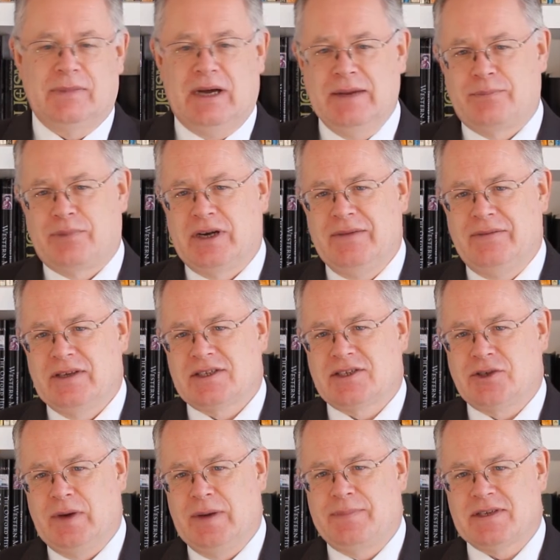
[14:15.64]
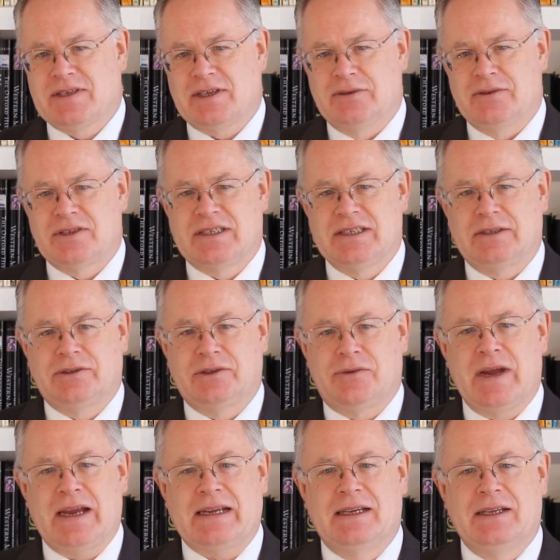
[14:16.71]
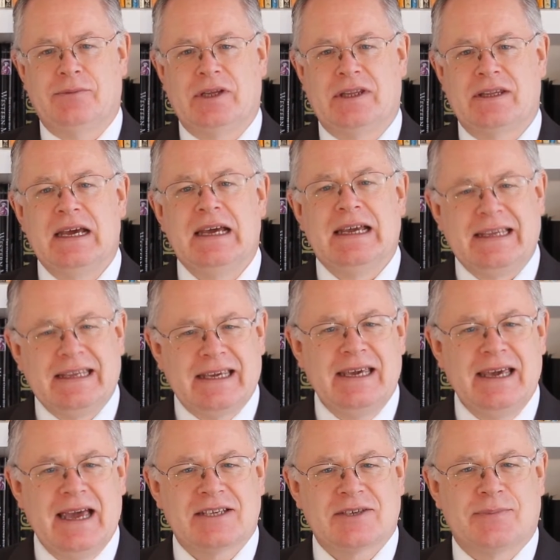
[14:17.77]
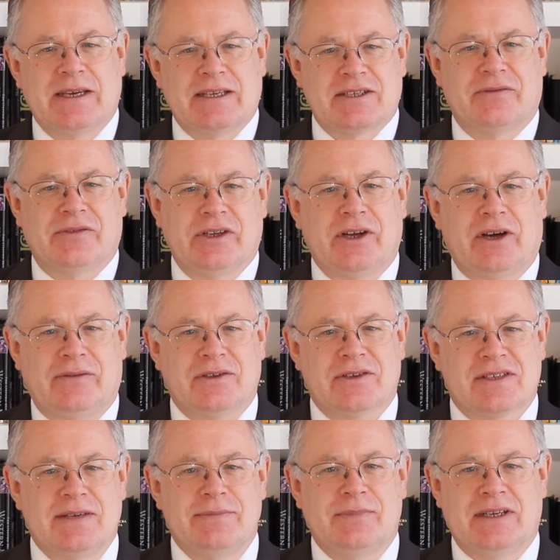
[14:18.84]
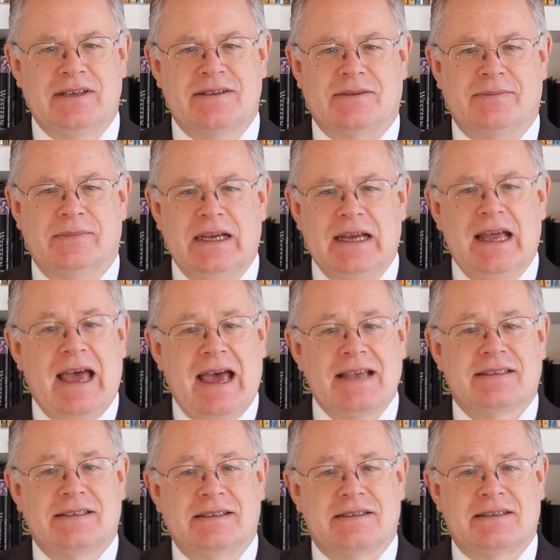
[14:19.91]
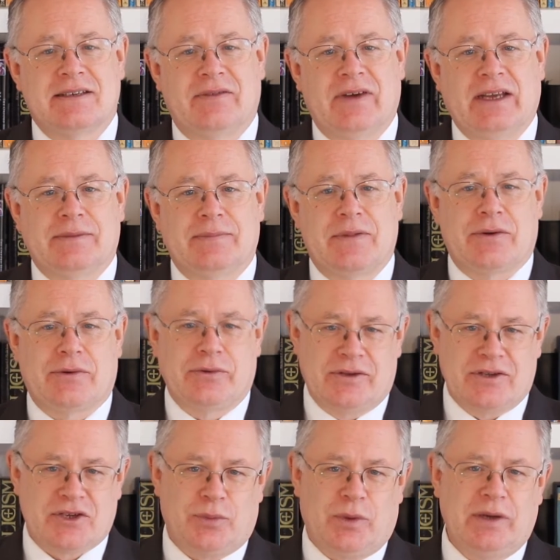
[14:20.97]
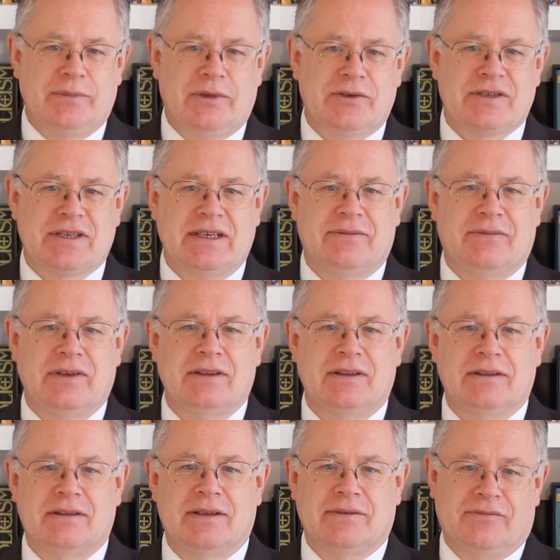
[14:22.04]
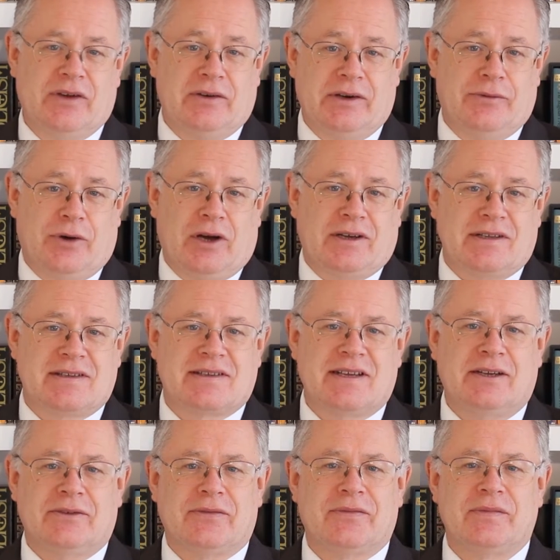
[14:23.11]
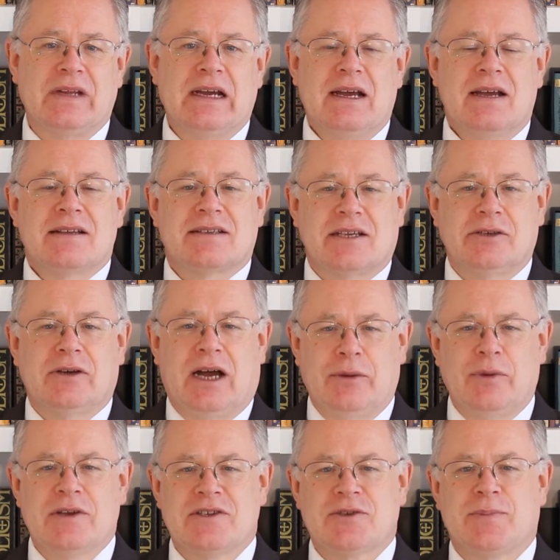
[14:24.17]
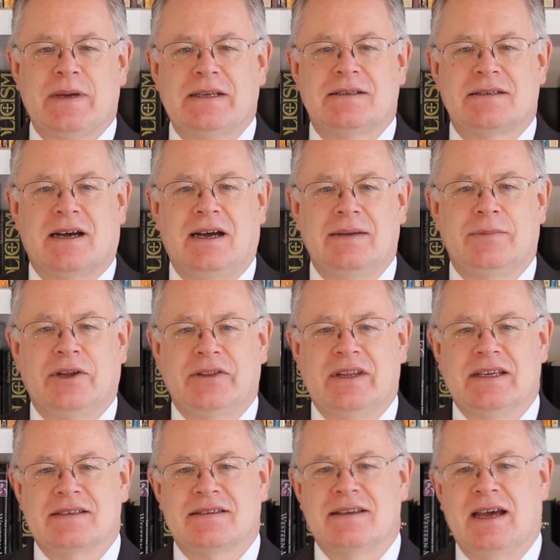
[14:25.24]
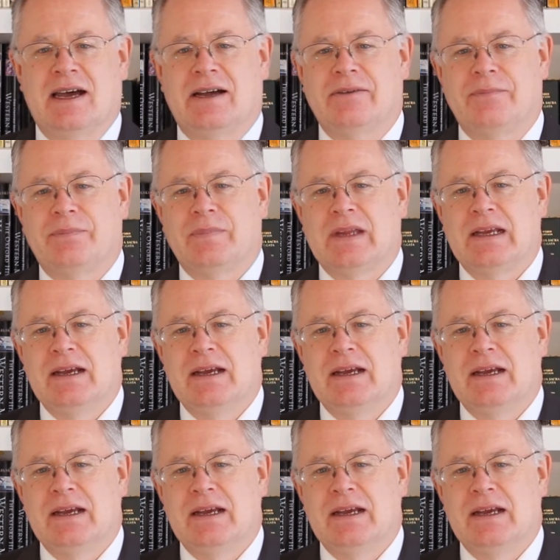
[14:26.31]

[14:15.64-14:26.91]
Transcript: My previous two episodes deal directly with key aspects of the novel's symbolism, as it is developed through the swan motif and the very rock itself, so I won't spend time on these now.